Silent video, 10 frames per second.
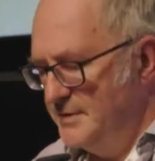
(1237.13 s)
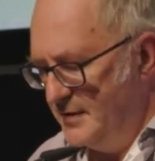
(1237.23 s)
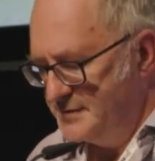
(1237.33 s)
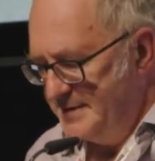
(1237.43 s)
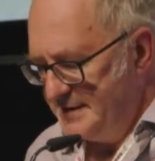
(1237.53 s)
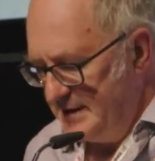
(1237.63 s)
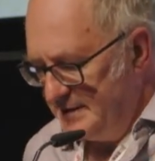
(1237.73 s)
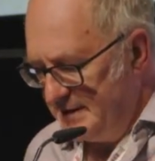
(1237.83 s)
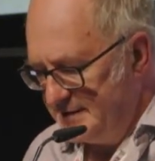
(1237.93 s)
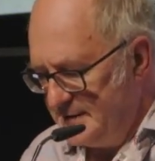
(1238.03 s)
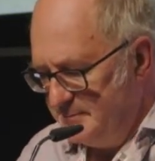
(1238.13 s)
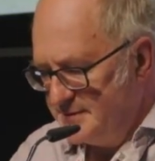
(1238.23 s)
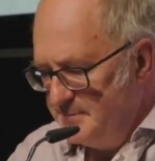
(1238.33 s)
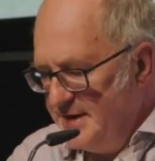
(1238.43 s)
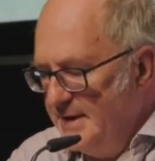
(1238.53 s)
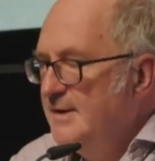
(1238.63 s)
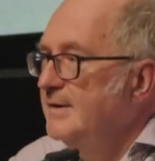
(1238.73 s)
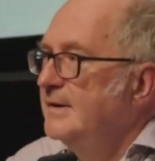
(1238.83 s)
and hospitality, it seems to me,